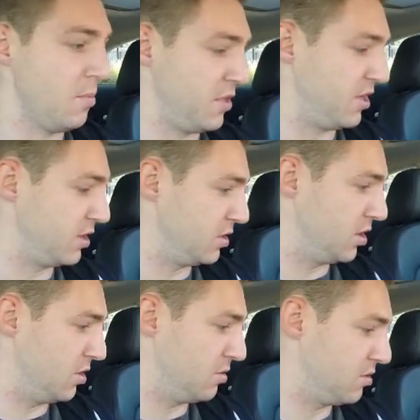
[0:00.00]
But there you
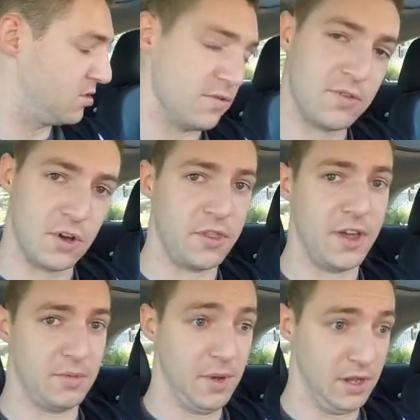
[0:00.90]
go. You've got
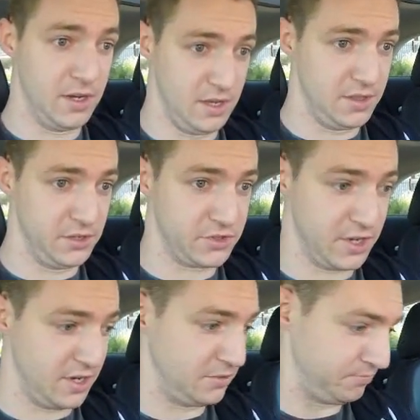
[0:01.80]
that ability in this
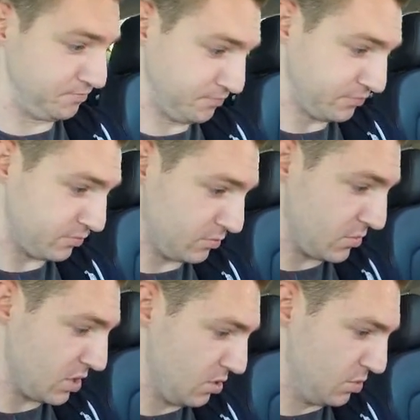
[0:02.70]
car,
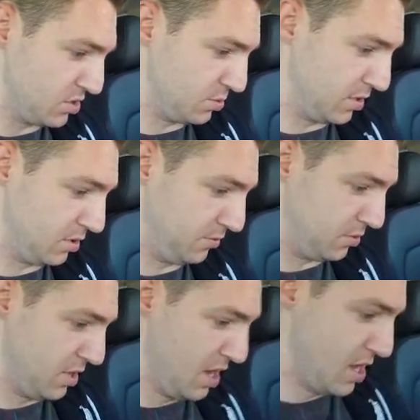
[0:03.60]
which is wonderful.